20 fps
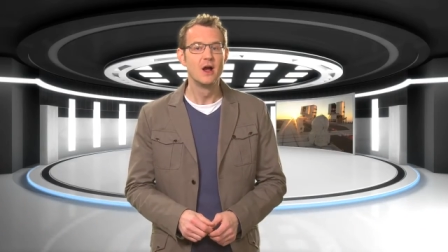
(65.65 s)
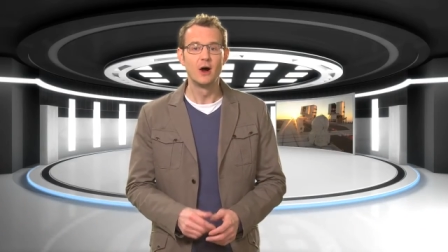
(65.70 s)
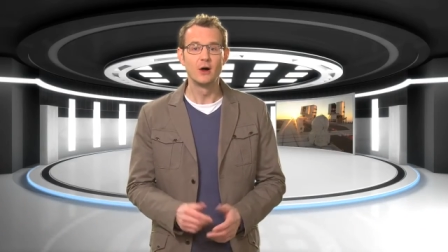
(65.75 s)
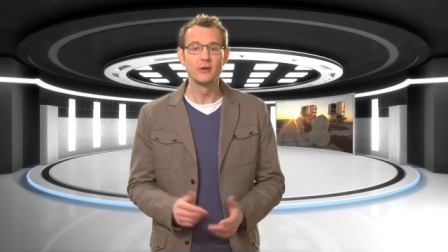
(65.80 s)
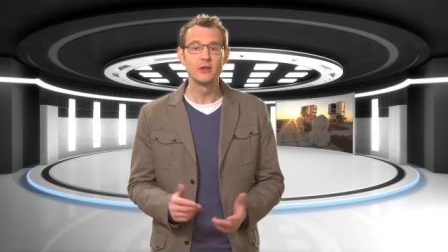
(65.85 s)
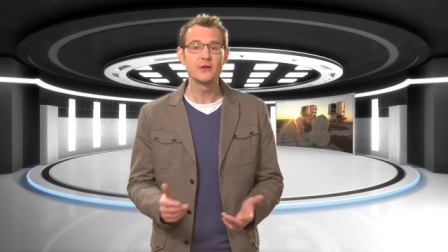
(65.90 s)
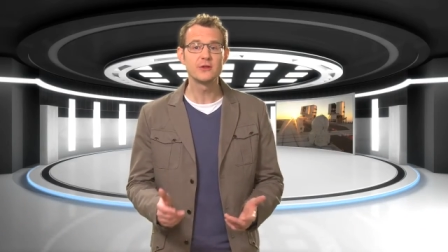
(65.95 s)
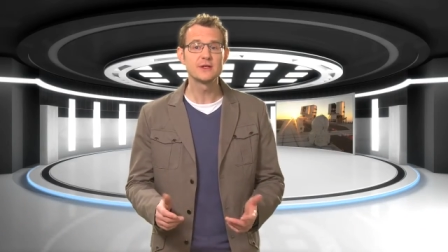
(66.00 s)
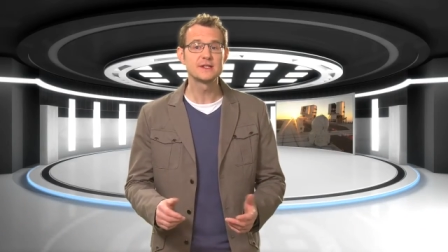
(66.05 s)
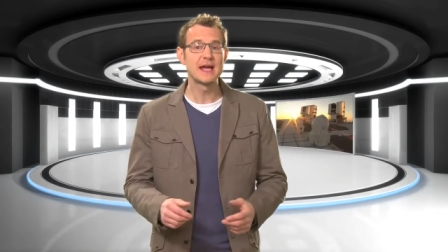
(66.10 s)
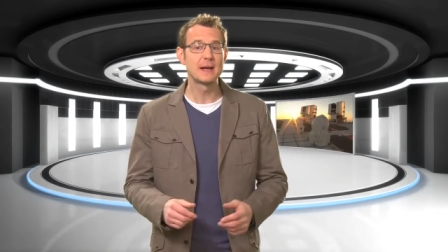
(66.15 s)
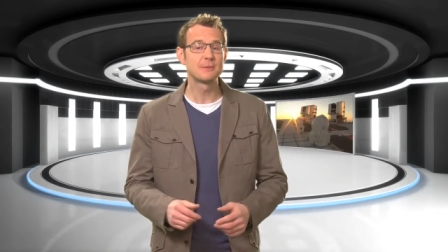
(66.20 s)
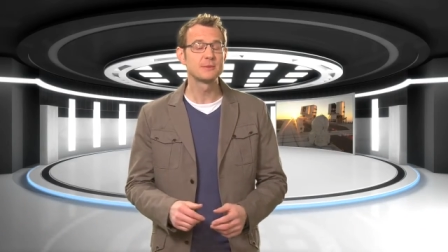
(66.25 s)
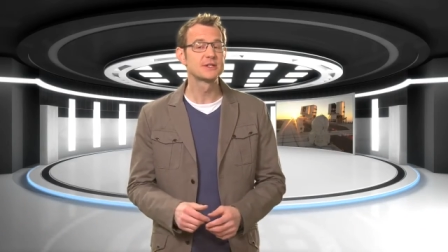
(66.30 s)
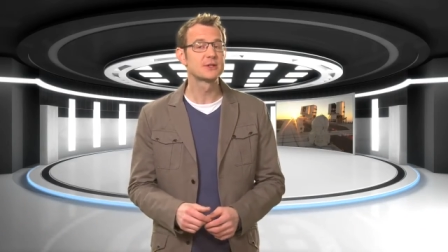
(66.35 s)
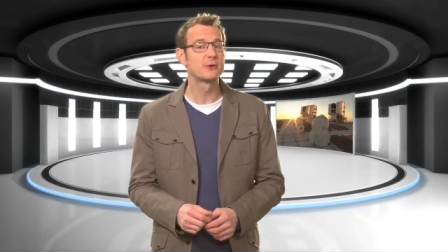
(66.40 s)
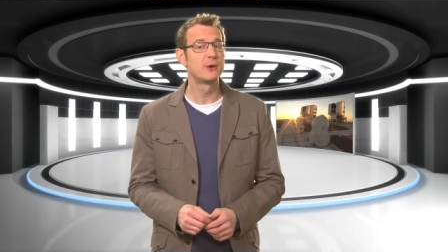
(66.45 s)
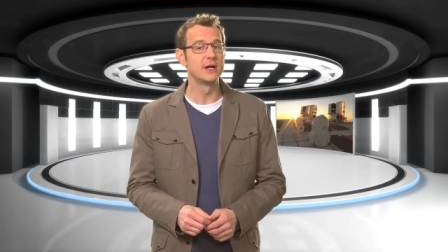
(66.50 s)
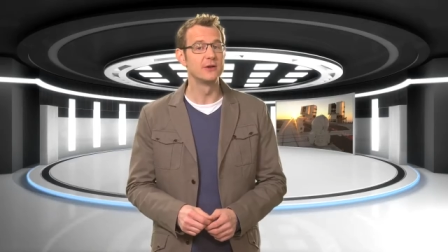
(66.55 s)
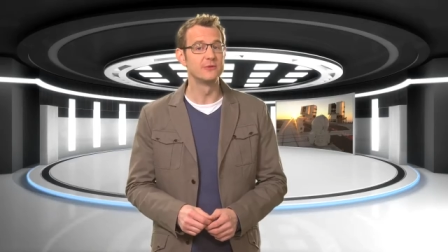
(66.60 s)
Although this
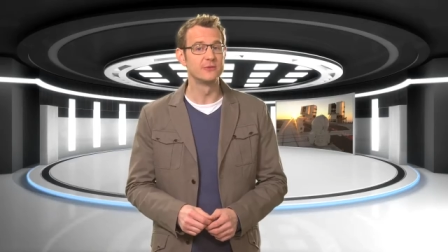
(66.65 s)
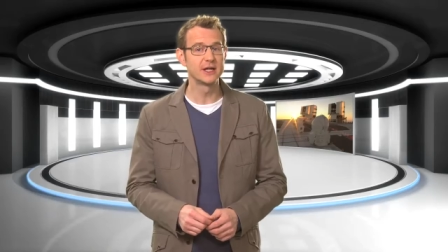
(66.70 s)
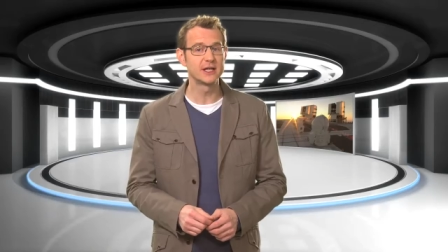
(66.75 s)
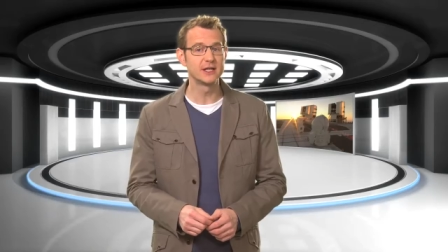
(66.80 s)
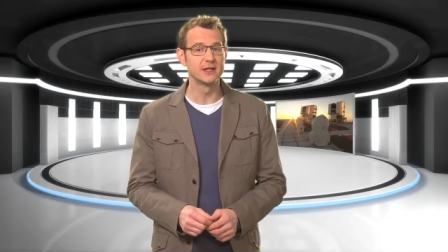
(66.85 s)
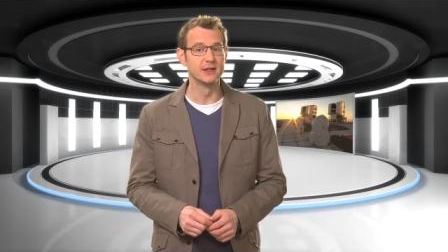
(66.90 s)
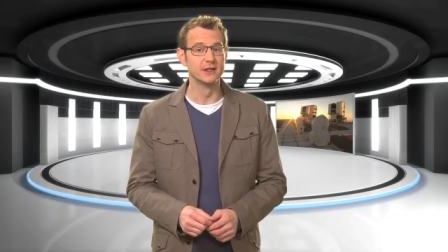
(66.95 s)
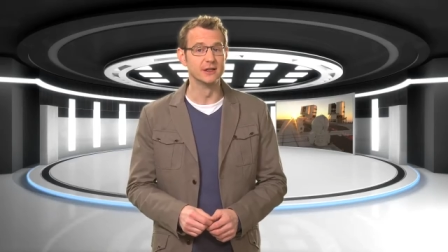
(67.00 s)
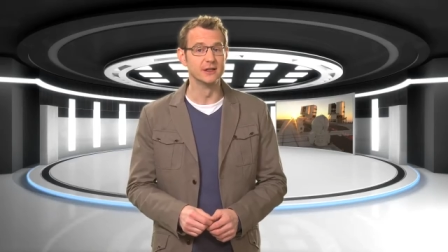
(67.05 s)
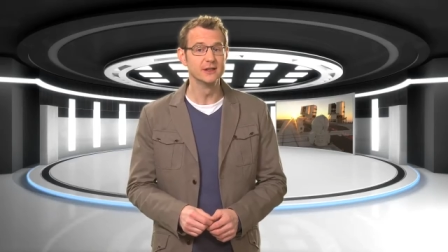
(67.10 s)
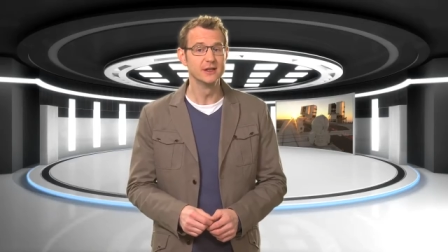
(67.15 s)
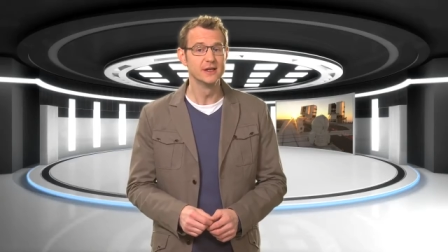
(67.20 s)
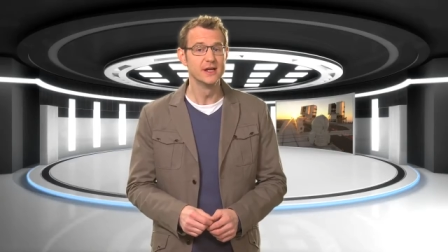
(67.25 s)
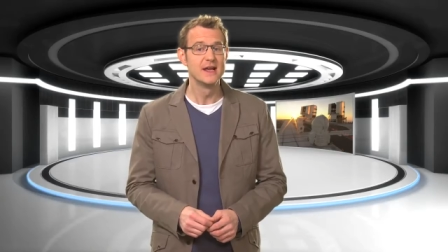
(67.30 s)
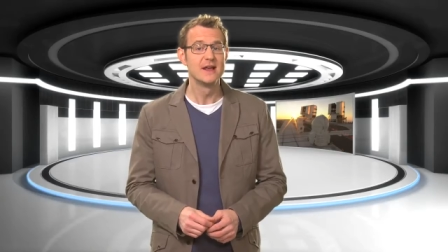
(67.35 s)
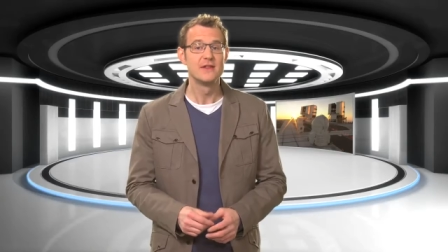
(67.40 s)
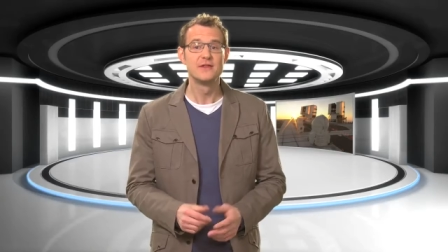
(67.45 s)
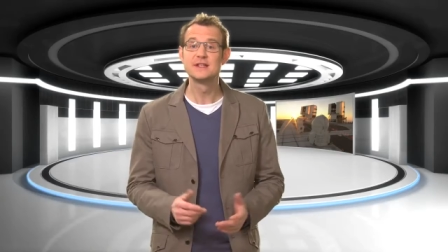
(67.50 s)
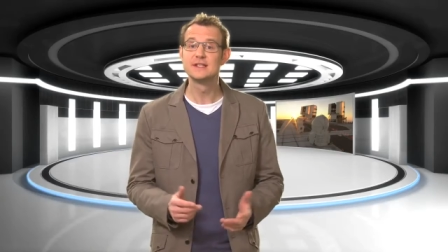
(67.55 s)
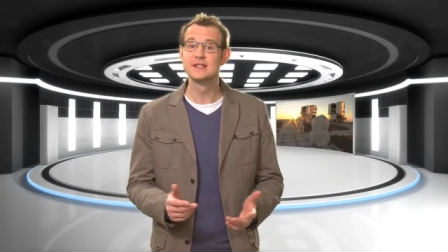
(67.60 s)
happens quite regularly,
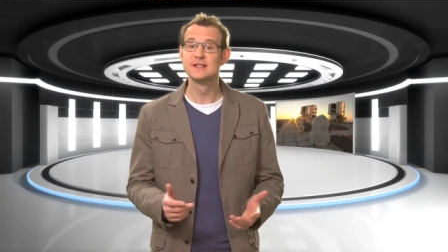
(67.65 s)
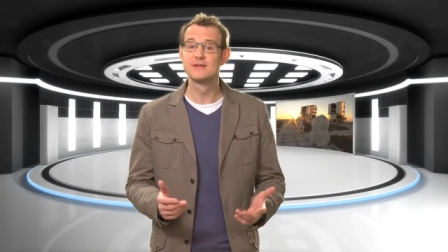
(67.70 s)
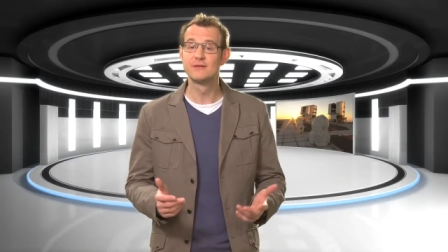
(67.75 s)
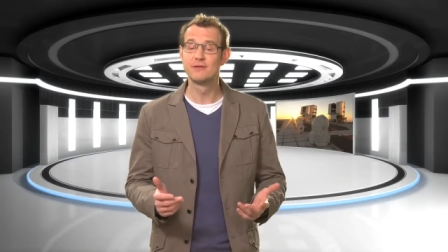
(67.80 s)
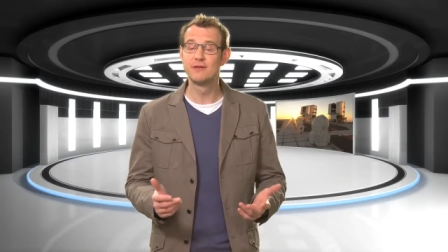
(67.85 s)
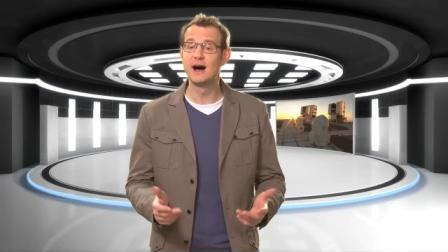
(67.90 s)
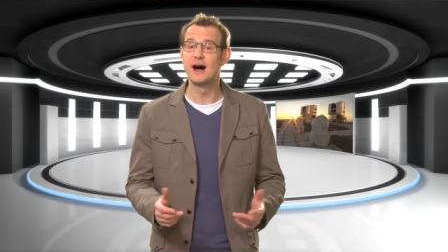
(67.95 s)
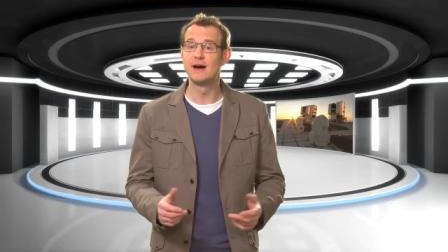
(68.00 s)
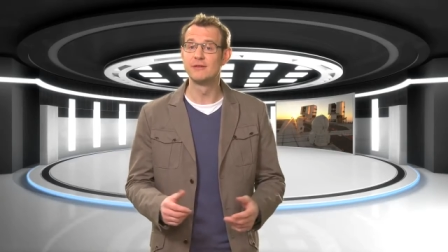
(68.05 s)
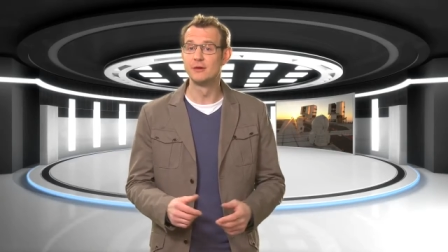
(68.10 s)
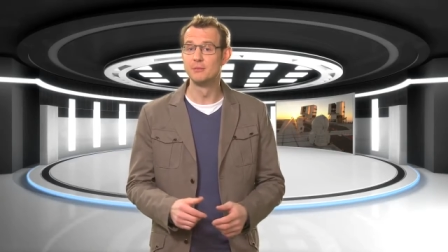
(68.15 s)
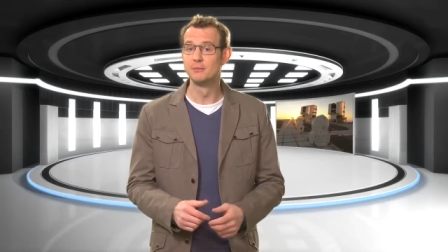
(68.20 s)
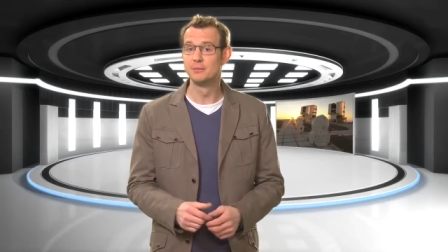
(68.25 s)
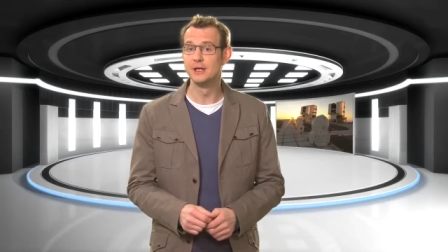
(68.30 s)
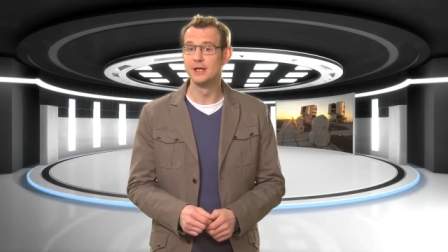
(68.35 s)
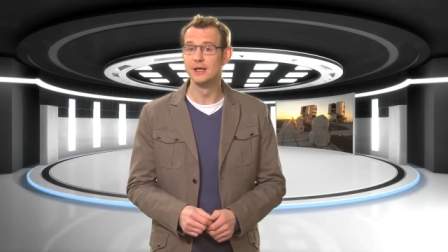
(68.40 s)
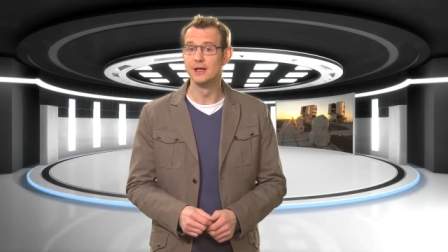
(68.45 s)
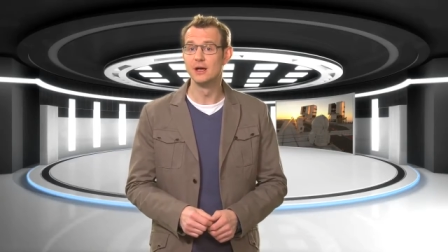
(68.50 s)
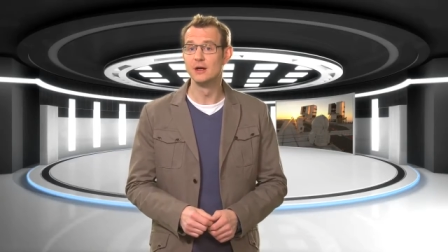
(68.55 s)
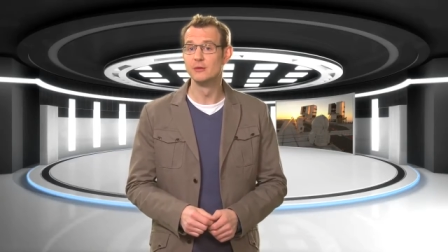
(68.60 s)
this is far from
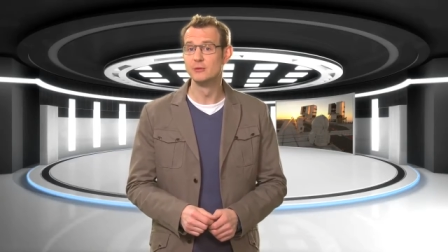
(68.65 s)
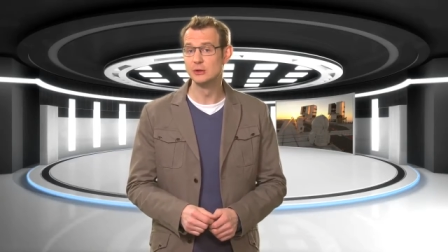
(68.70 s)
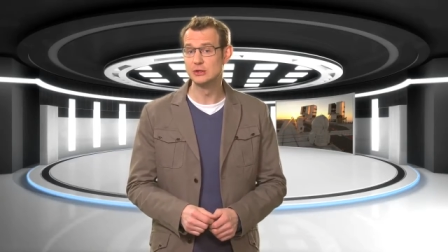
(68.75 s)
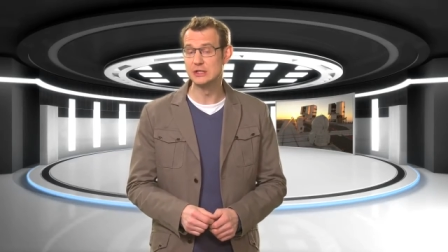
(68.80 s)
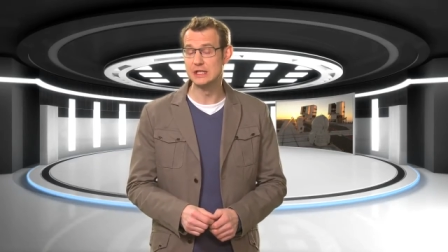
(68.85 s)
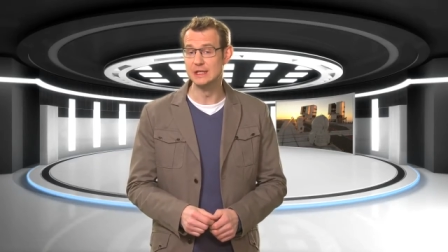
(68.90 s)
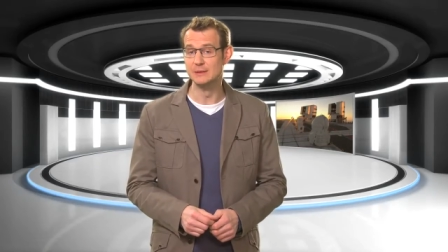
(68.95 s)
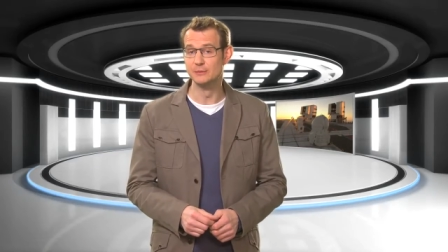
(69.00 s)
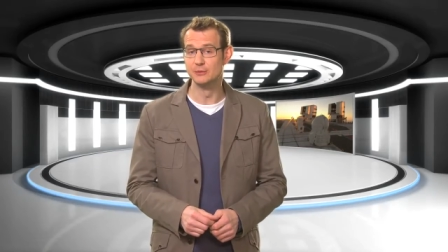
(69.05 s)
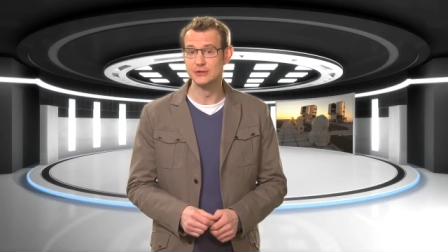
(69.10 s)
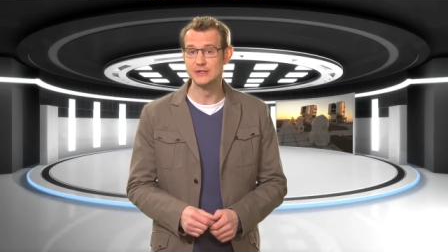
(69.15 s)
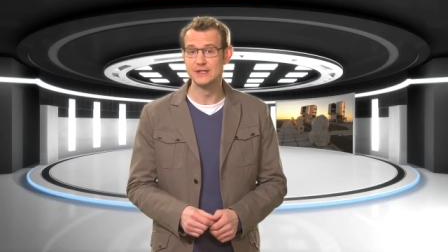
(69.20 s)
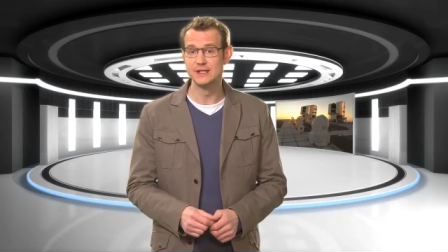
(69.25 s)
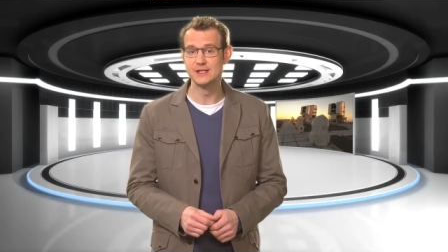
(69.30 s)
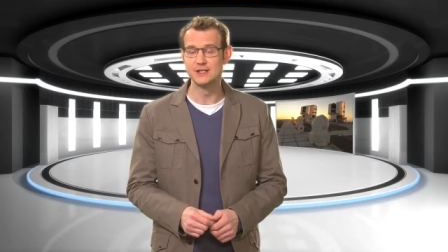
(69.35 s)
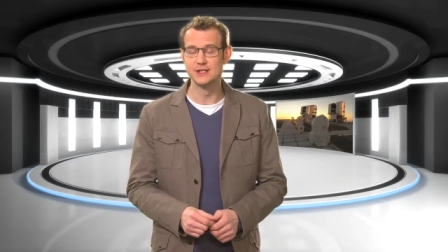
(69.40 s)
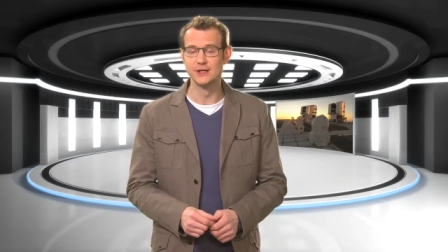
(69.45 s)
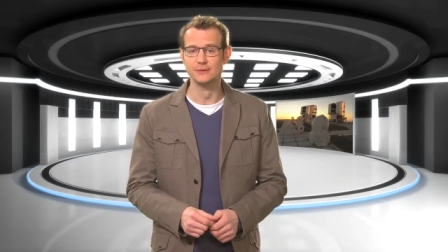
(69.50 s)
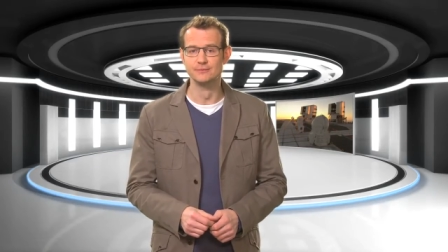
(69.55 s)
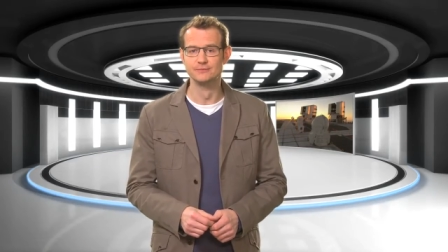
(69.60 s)
being a routine
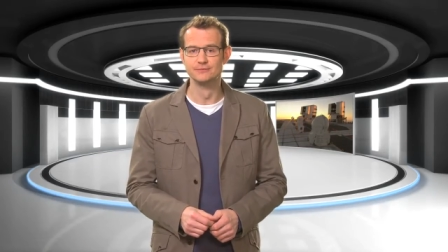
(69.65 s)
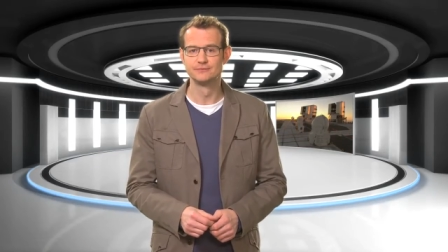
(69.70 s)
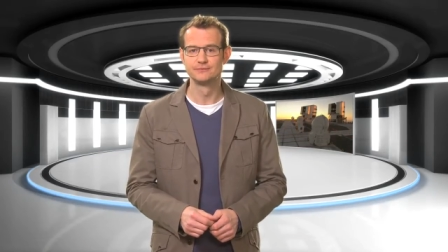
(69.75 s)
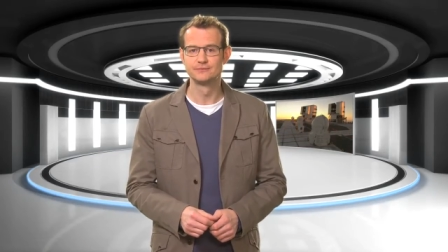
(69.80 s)
procedure.